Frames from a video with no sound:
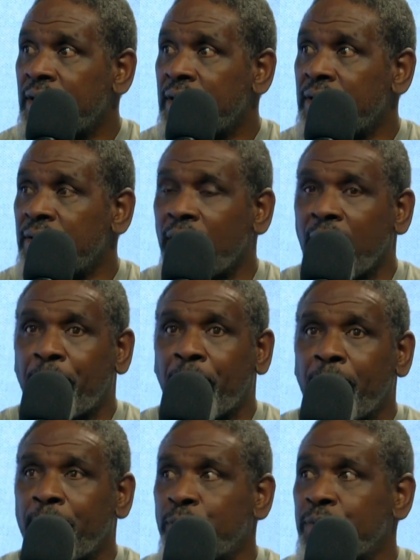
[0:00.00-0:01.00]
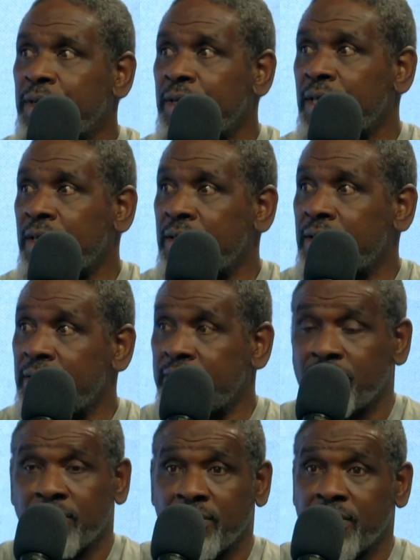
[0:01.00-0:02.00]
You know, I probably would have
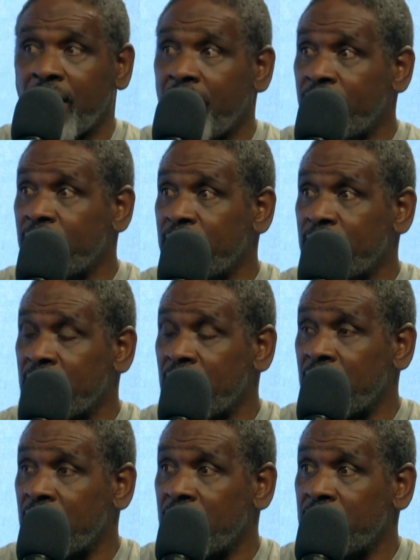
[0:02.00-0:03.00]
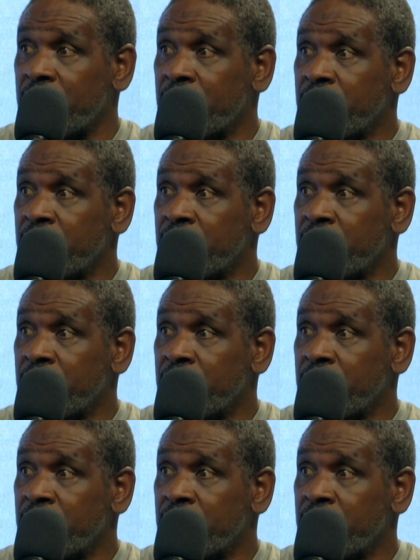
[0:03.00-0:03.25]
gave him the um,